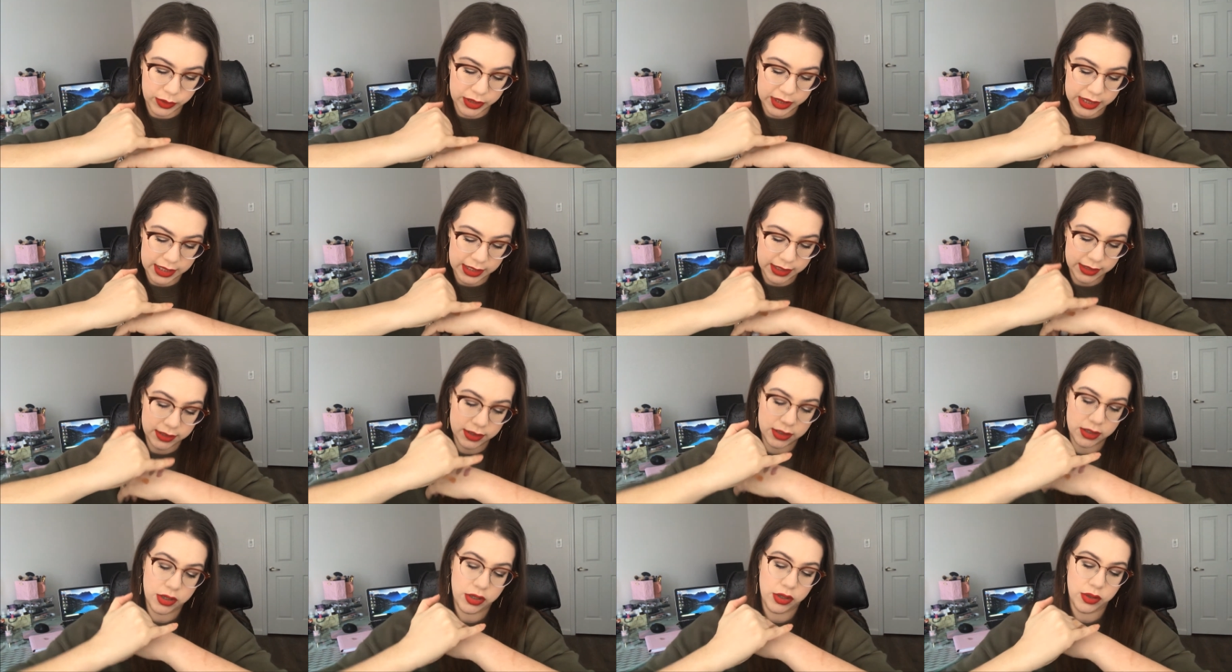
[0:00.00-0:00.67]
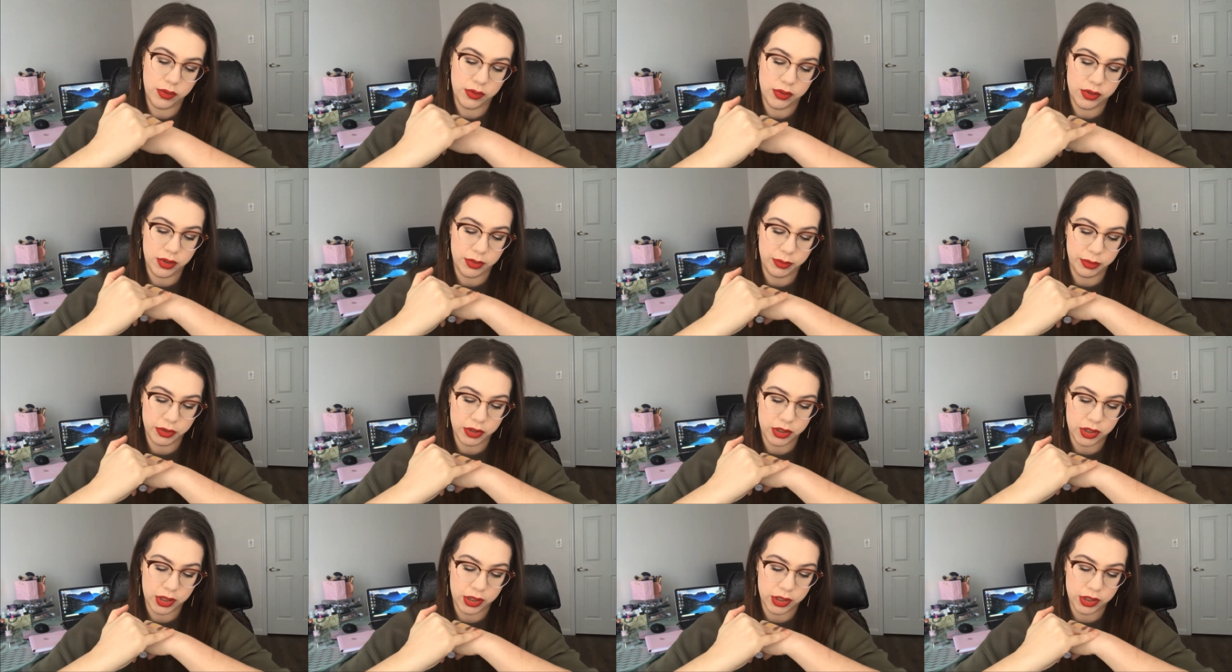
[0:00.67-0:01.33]
With these 2
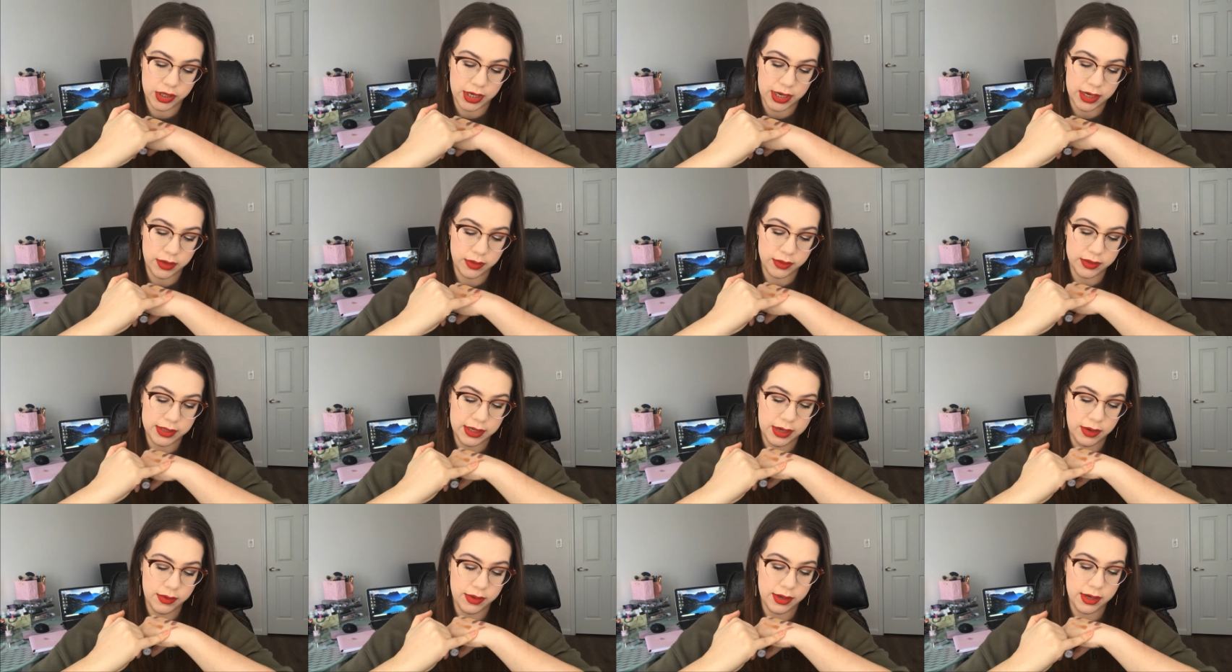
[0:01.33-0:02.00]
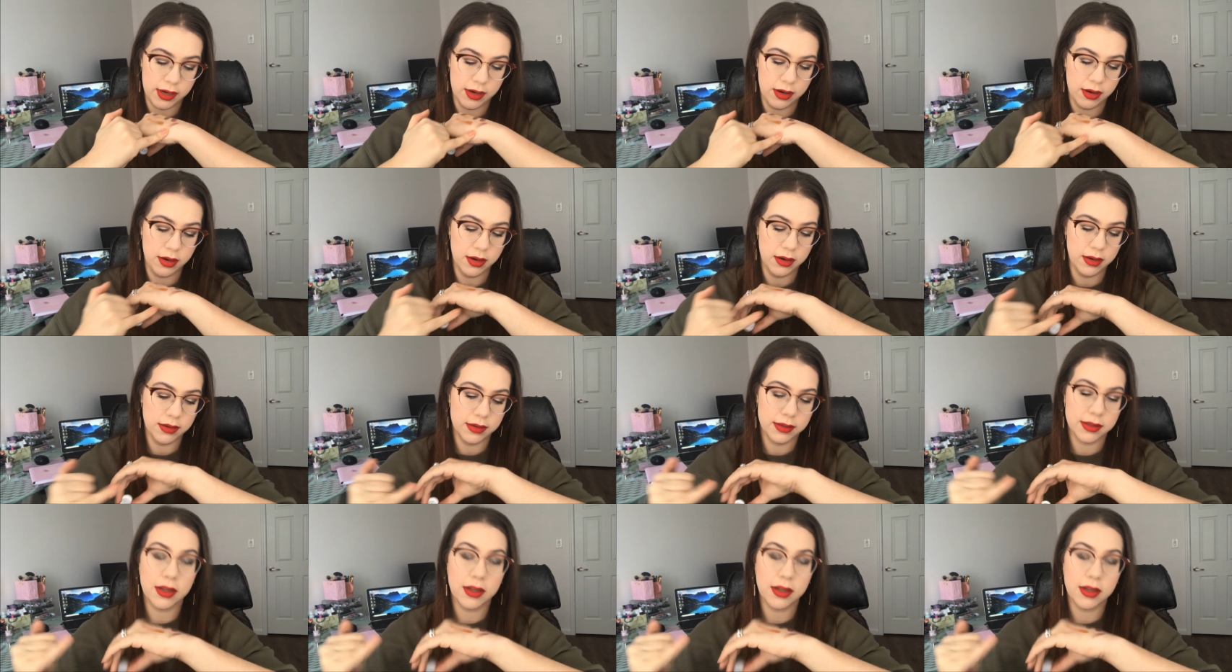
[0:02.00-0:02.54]
Super Shock shadows down here,